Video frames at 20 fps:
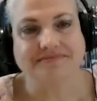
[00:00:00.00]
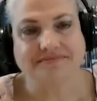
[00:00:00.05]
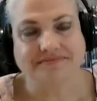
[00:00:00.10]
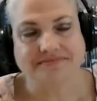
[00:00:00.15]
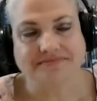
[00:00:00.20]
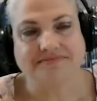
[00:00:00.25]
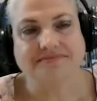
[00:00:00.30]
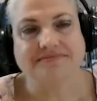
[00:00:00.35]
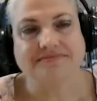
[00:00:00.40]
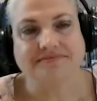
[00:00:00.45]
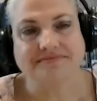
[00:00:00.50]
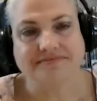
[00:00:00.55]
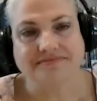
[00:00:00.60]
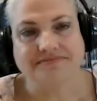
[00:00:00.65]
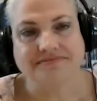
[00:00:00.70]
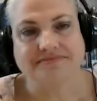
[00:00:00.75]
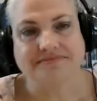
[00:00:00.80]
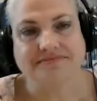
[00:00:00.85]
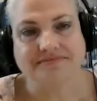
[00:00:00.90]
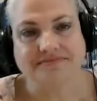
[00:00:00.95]

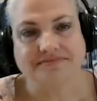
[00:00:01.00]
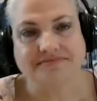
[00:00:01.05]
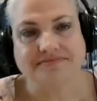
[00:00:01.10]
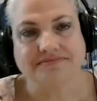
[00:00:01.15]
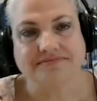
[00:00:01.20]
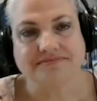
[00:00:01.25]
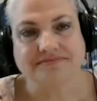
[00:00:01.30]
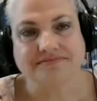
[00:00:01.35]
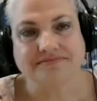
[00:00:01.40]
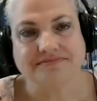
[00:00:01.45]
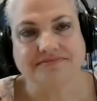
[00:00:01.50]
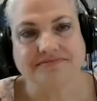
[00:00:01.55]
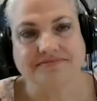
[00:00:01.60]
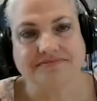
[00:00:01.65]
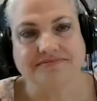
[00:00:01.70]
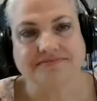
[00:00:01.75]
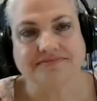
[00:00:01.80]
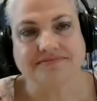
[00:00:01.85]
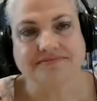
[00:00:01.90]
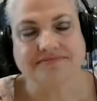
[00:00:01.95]

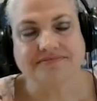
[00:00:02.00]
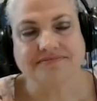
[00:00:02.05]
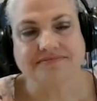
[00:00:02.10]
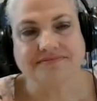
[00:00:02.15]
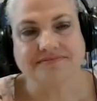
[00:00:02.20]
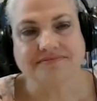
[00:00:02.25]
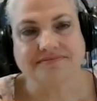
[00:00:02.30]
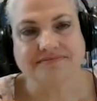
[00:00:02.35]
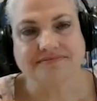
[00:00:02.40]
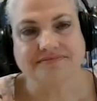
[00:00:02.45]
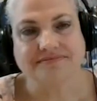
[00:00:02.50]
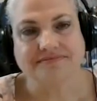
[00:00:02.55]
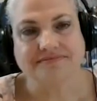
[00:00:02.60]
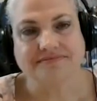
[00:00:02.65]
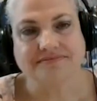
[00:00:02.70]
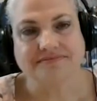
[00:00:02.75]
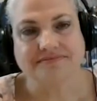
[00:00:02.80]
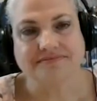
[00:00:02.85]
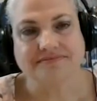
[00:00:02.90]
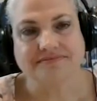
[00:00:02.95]

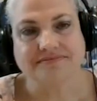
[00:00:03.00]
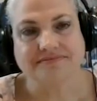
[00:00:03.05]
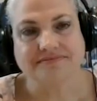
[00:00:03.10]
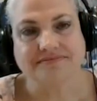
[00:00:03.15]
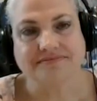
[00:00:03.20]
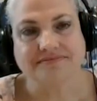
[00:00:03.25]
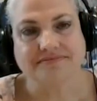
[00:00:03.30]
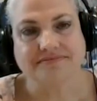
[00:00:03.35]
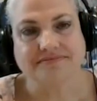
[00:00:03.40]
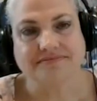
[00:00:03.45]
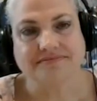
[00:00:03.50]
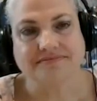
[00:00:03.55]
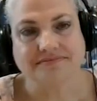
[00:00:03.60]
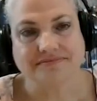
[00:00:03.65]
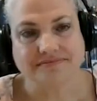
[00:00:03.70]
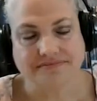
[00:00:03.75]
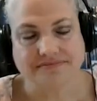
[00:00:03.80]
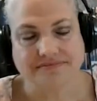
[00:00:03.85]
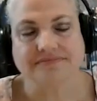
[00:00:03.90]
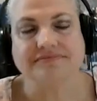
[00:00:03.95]

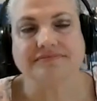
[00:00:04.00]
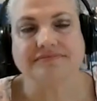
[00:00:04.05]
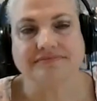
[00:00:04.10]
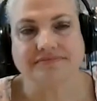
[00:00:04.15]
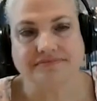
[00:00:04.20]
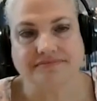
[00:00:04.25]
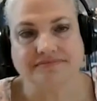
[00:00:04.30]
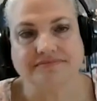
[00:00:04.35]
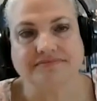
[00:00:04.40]
[no speech]